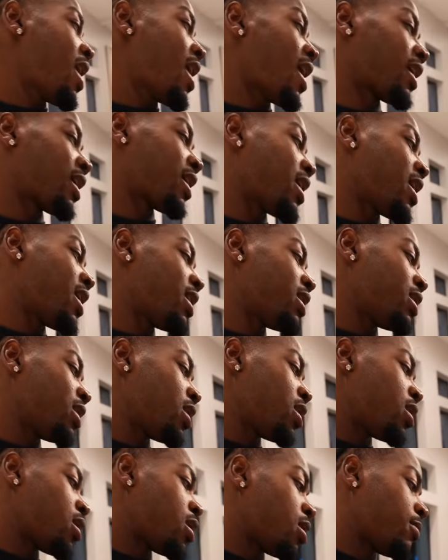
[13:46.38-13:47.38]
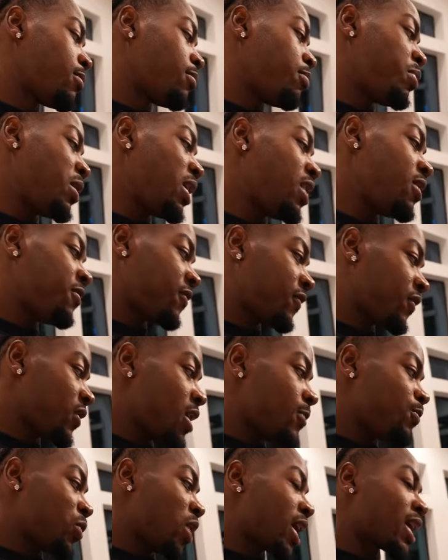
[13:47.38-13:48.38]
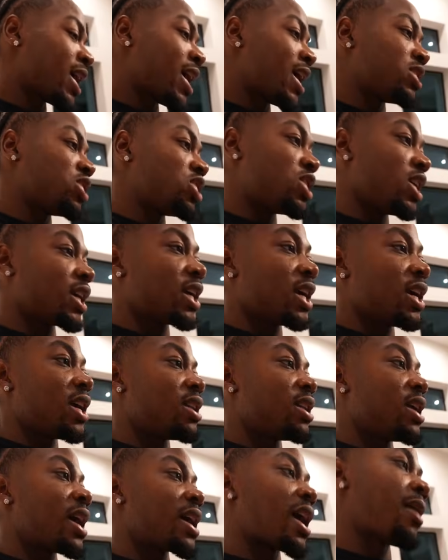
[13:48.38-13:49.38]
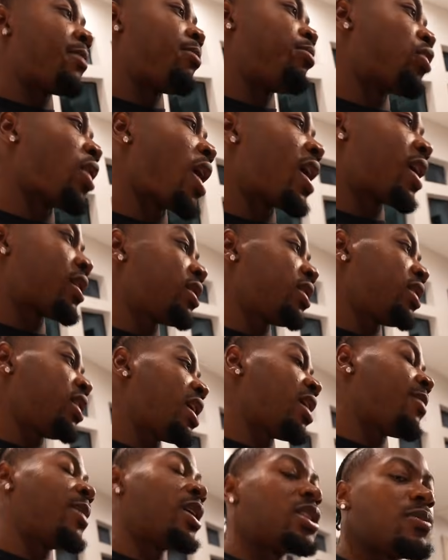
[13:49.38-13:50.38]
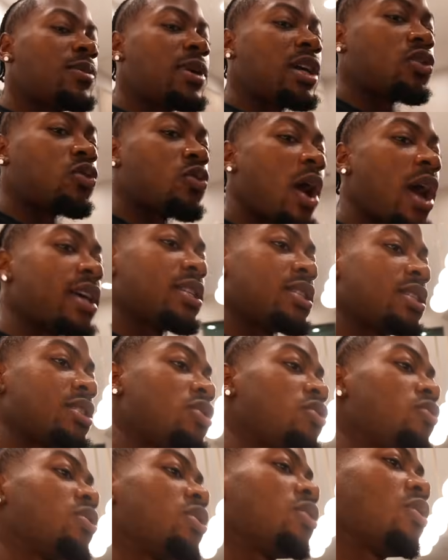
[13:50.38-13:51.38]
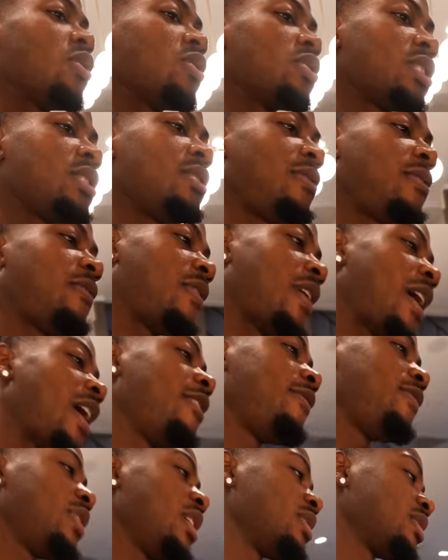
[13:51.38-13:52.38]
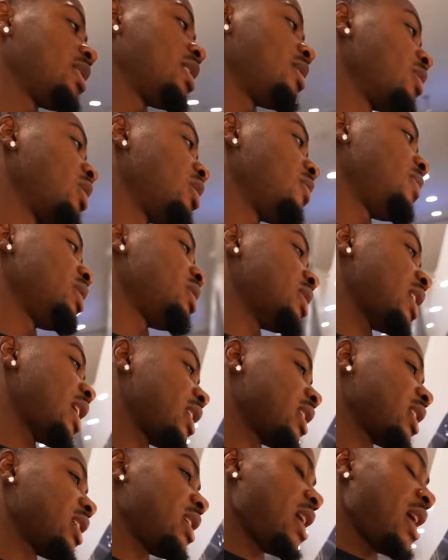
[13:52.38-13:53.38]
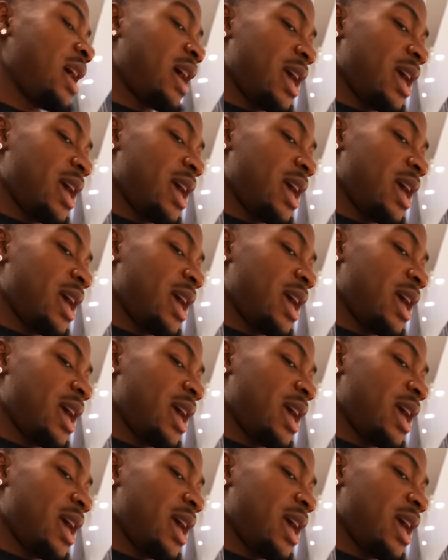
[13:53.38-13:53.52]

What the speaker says: I got beef, I got chicken, I got broccoli, and I'm about to make rice too. So those are the five things that I'm gonna be taking.